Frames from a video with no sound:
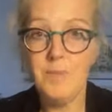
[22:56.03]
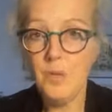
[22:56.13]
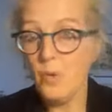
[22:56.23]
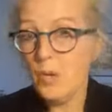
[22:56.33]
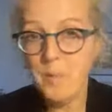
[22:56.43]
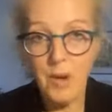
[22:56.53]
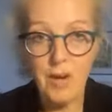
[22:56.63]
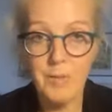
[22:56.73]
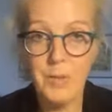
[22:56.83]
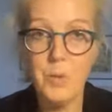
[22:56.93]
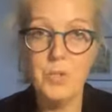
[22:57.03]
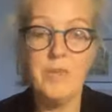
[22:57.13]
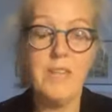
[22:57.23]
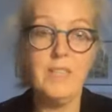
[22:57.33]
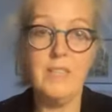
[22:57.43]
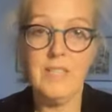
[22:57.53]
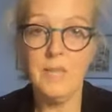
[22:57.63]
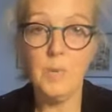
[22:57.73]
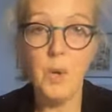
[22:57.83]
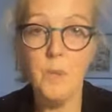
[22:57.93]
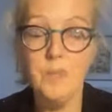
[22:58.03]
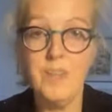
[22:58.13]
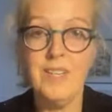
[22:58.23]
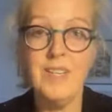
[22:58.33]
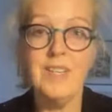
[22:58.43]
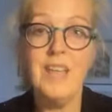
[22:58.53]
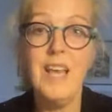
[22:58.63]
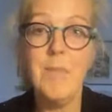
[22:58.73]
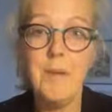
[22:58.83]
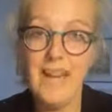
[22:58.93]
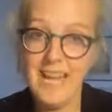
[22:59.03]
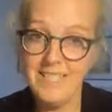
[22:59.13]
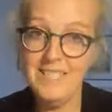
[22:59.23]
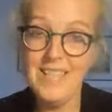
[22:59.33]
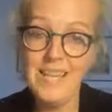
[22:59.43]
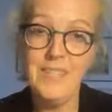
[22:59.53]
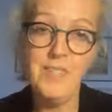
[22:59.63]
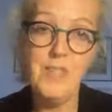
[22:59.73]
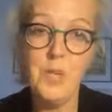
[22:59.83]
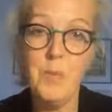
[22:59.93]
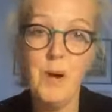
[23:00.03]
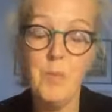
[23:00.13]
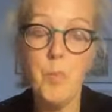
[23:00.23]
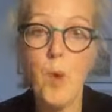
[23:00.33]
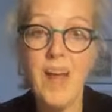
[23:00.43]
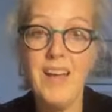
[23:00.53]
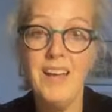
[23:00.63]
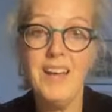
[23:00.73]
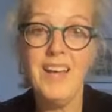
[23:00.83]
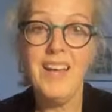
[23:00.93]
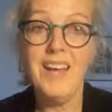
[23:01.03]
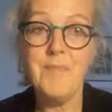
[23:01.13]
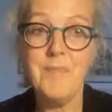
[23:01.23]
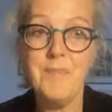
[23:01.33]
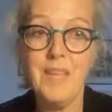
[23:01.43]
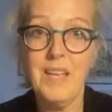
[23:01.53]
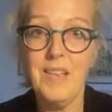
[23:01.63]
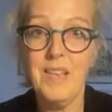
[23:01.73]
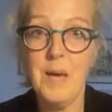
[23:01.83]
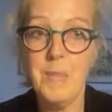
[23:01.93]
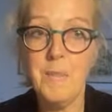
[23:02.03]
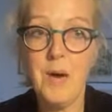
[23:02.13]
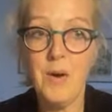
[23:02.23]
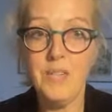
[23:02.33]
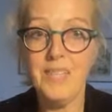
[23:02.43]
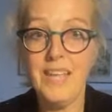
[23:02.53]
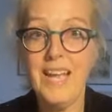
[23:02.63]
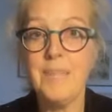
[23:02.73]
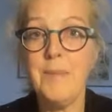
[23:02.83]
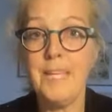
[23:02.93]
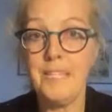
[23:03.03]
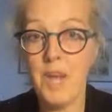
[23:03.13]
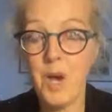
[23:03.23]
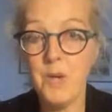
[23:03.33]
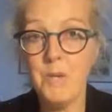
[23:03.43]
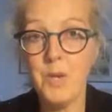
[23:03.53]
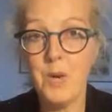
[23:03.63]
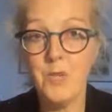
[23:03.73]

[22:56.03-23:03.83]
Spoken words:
not complying with court directions. They're all obvious. But as I say, this new one where a party has made an open